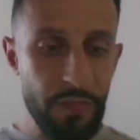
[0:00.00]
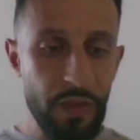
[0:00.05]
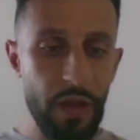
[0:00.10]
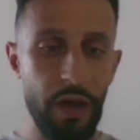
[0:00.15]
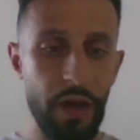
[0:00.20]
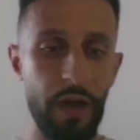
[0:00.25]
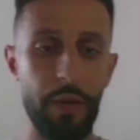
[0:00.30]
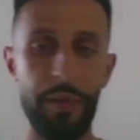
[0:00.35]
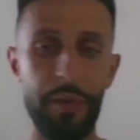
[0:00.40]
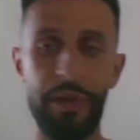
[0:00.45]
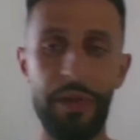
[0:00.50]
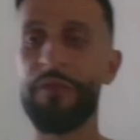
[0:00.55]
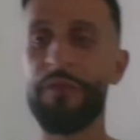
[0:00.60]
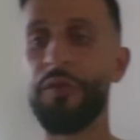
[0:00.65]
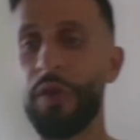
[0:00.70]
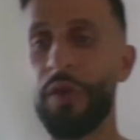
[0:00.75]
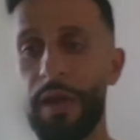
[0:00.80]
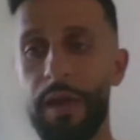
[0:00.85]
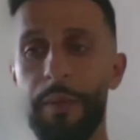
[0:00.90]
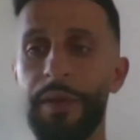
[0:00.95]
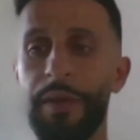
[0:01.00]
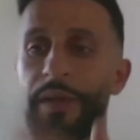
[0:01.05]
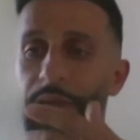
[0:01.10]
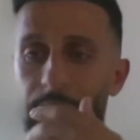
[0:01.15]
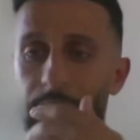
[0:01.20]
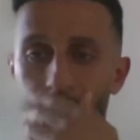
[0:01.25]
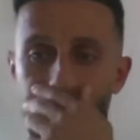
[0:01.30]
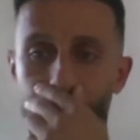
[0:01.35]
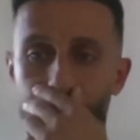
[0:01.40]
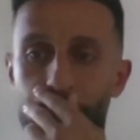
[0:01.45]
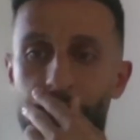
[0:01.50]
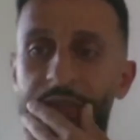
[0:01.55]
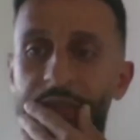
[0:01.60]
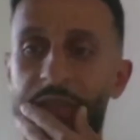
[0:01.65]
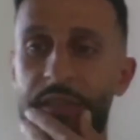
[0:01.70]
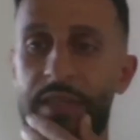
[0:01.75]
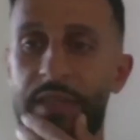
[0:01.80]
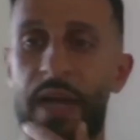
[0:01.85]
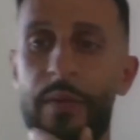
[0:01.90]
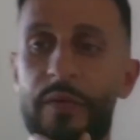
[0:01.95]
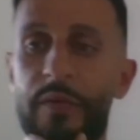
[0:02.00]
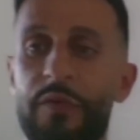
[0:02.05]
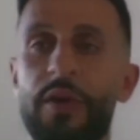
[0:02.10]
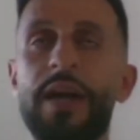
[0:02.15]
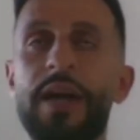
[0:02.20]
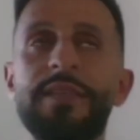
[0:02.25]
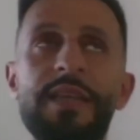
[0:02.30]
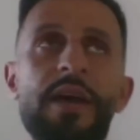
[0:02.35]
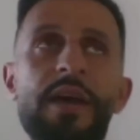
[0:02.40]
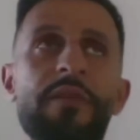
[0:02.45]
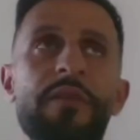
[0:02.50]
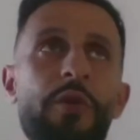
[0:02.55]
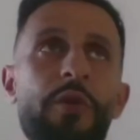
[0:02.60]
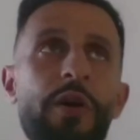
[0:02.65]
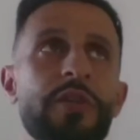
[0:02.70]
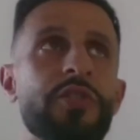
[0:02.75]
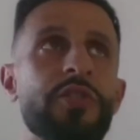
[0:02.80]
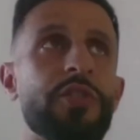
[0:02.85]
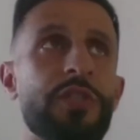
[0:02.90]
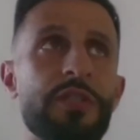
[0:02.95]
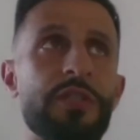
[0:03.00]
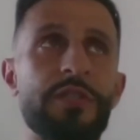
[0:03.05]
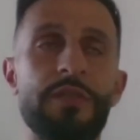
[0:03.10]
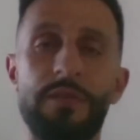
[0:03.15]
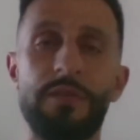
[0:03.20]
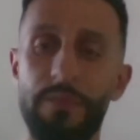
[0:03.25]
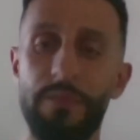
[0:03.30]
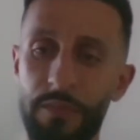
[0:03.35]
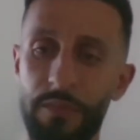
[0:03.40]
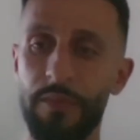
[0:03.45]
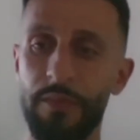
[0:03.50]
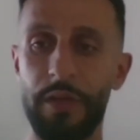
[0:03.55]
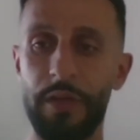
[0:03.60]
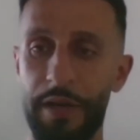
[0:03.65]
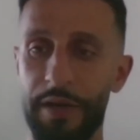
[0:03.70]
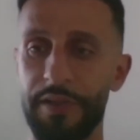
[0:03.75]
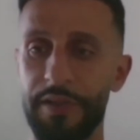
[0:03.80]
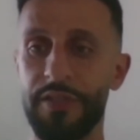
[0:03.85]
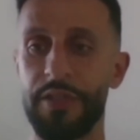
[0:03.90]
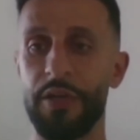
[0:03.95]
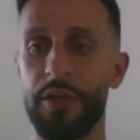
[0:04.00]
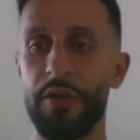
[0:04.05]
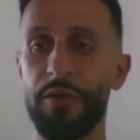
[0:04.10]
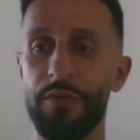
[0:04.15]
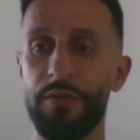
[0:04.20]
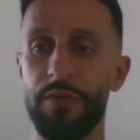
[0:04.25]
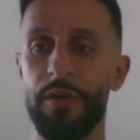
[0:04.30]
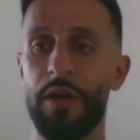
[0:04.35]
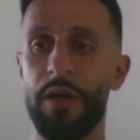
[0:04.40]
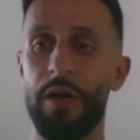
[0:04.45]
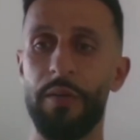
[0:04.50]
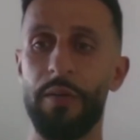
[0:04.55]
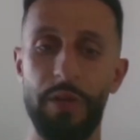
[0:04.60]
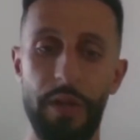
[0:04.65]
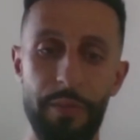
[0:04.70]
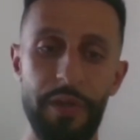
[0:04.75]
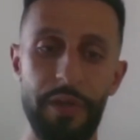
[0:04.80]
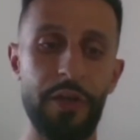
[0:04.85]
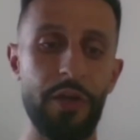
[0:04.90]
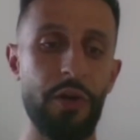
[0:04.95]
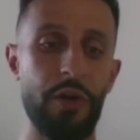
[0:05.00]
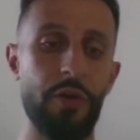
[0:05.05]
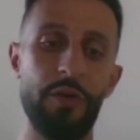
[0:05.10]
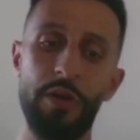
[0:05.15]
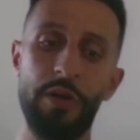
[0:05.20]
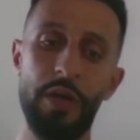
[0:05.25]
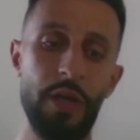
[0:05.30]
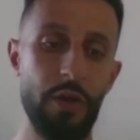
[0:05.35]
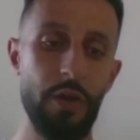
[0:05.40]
And if you, I mean, throughout the time, if you guys have questions, let us know. Let me know.